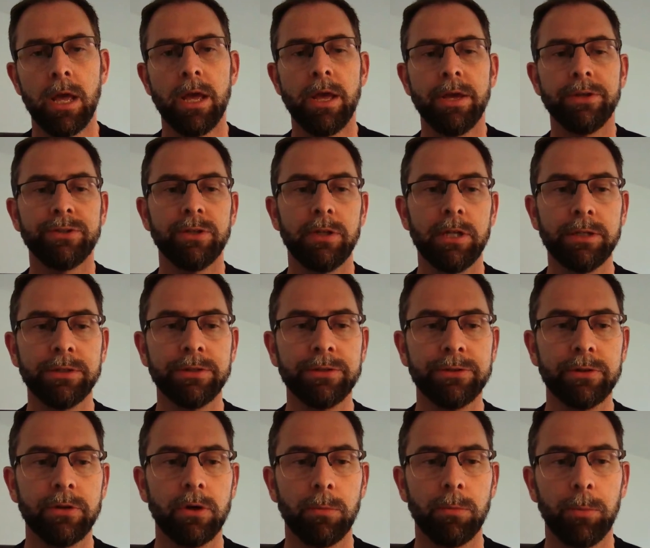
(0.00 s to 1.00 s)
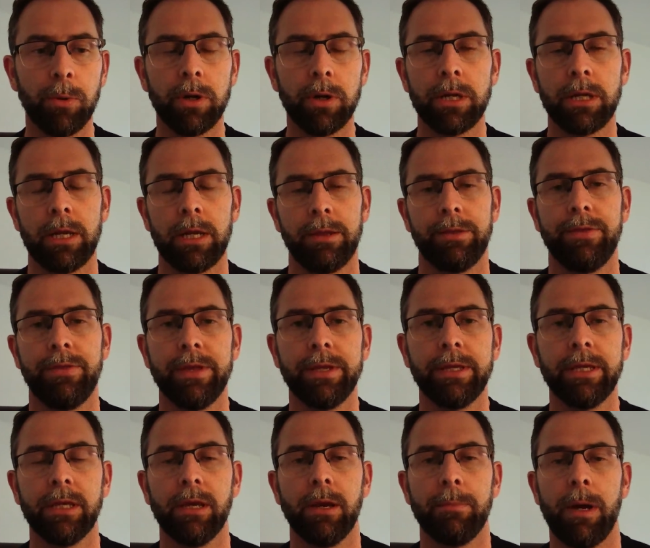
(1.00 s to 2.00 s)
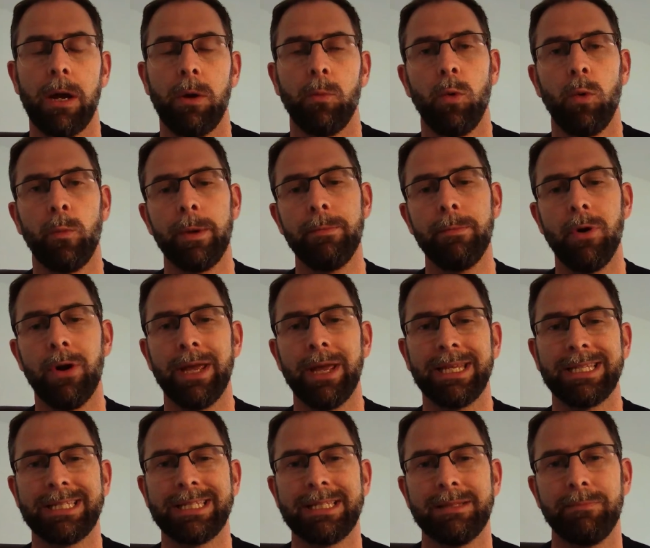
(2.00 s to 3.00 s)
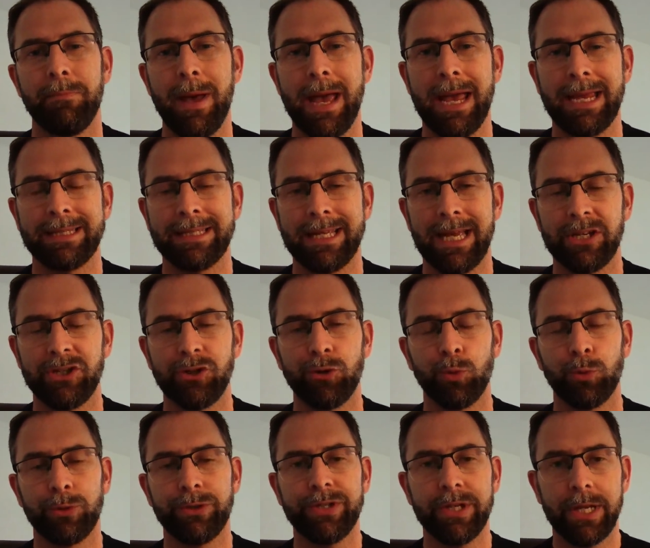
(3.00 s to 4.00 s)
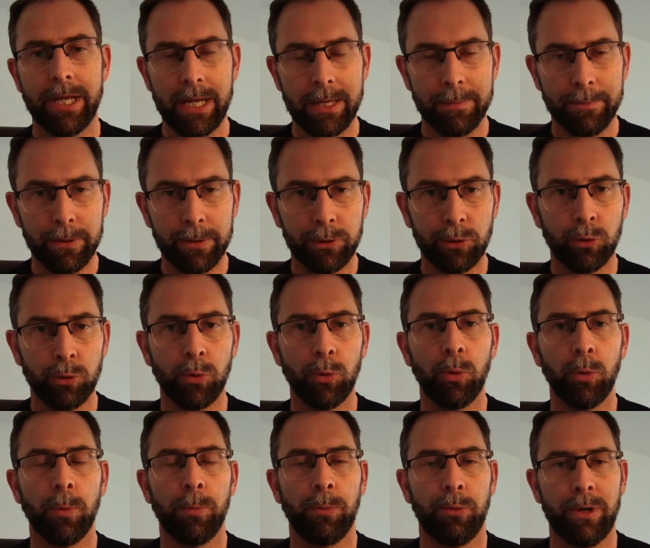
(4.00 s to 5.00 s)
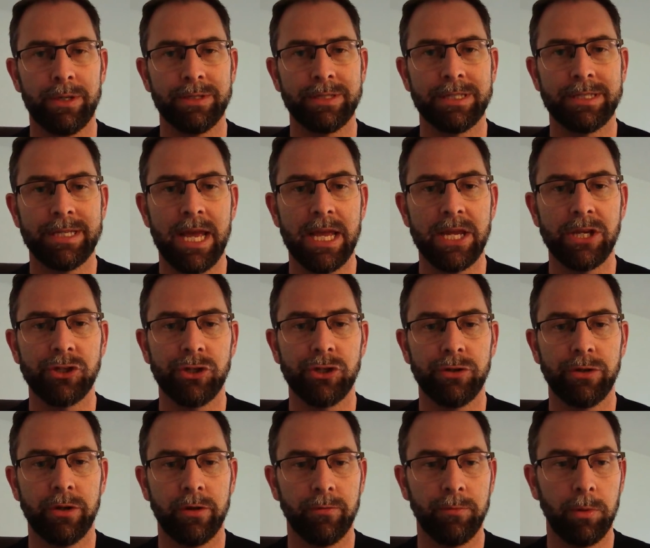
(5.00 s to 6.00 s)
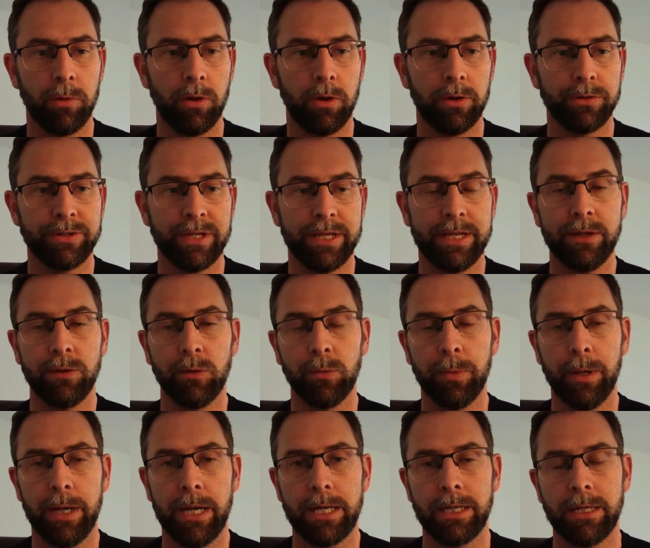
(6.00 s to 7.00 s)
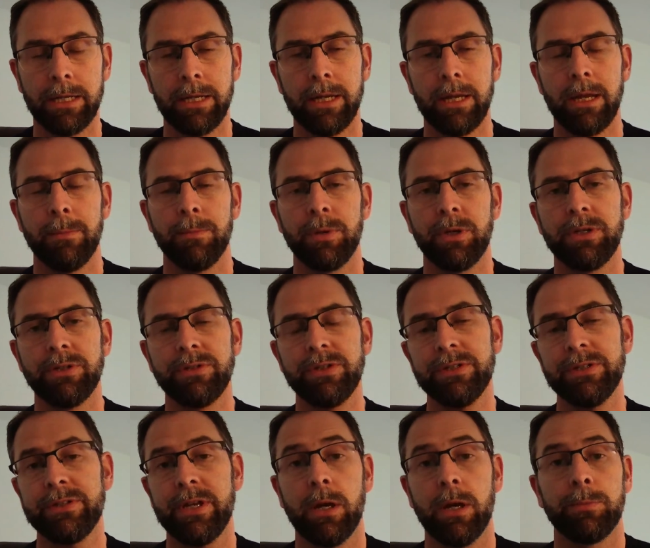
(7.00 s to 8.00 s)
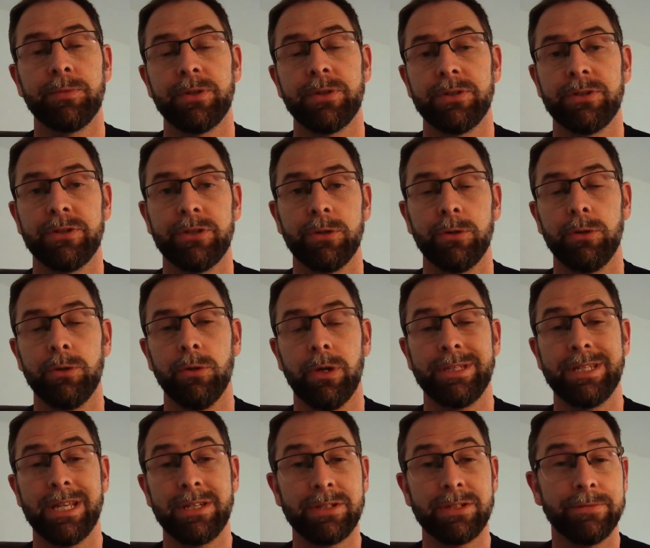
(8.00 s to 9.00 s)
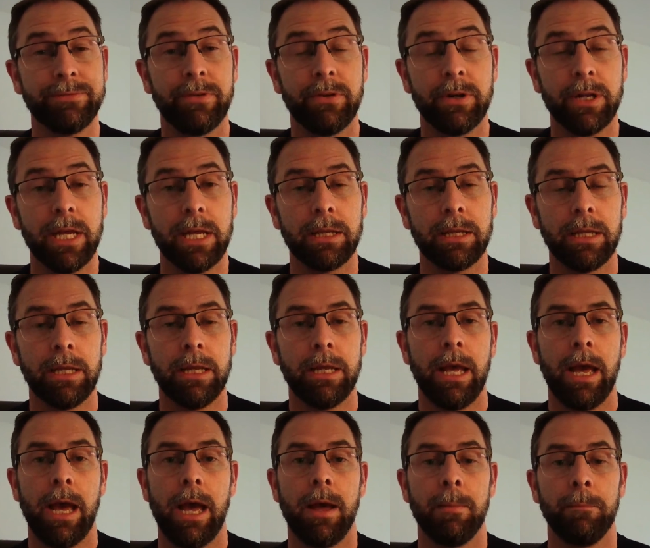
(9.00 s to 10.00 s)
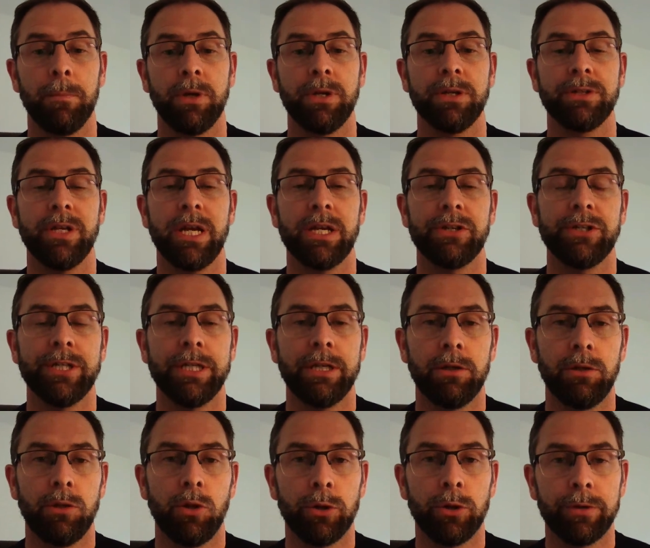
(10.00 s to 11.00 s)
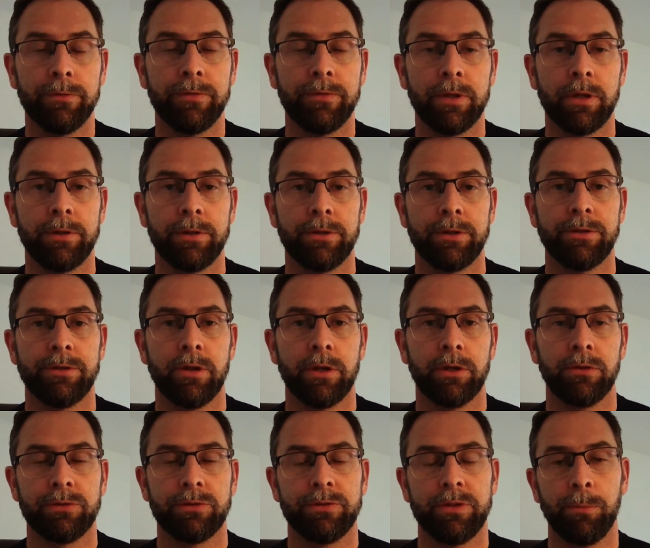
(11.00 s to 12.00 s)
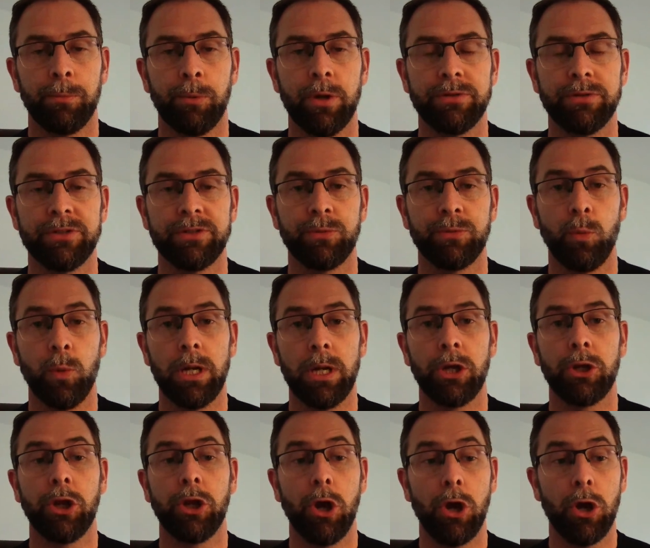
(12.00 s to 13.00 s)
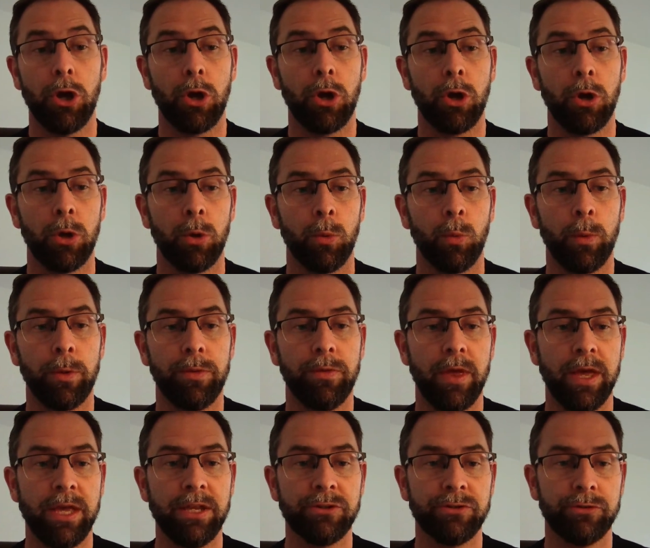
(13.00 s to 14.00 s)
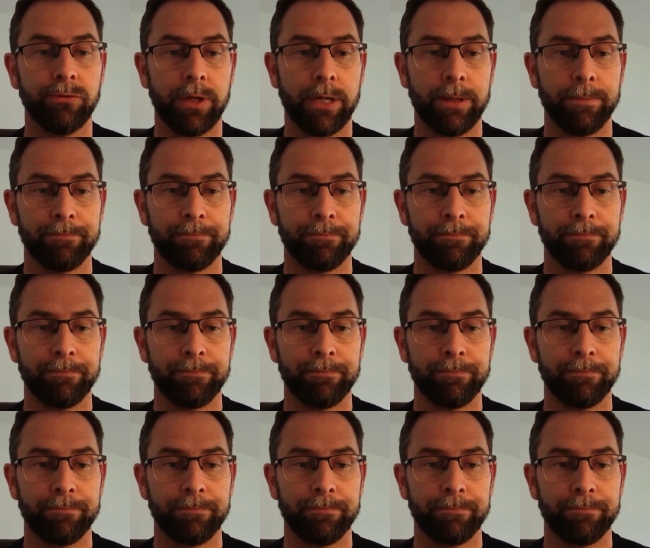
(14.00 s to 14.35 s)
So let's start by thinking about what we might expect as your typical presentation of plantar heel pain, because this helps us to identify it, because actually a lot of the diagnostic process will occur with the history.